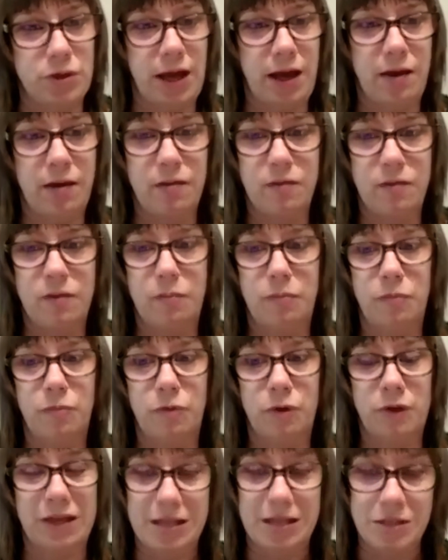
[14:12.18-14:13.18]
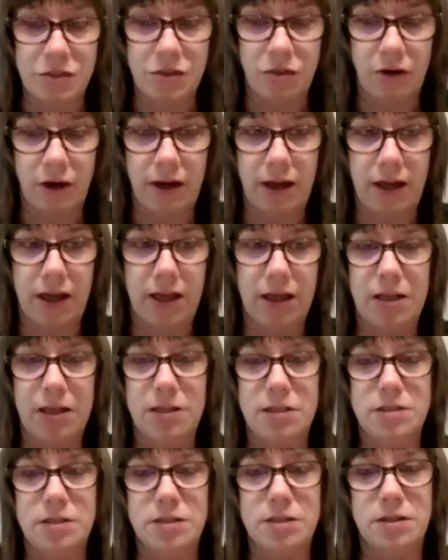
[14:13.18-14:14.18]
should have and really integrating it
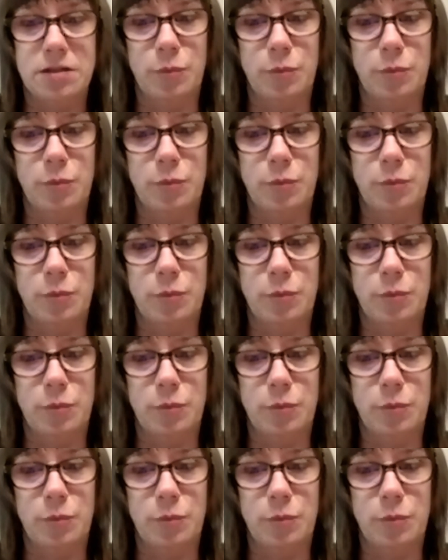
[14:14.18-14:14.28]
into